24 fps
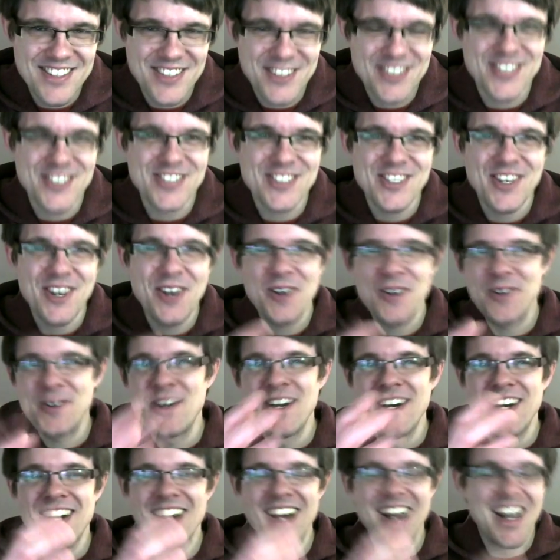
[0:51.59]
You can just go
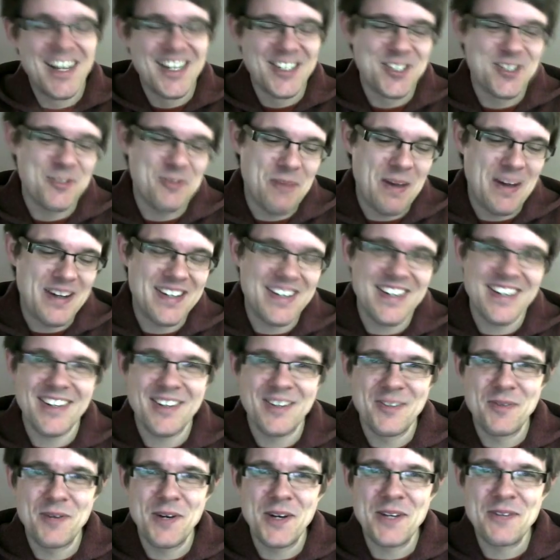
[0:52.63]
and spend it
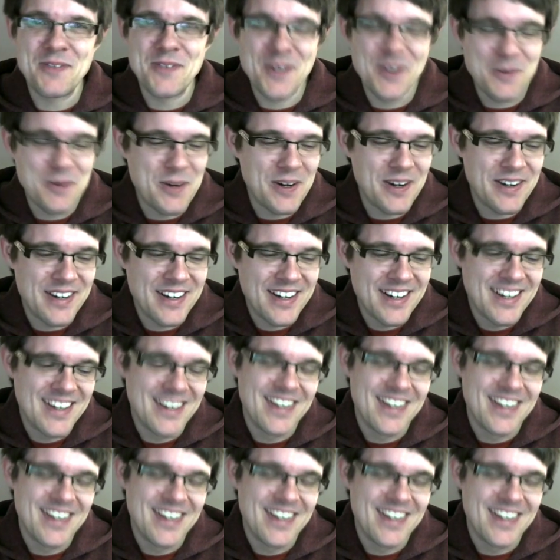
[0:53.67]
on whatever you want,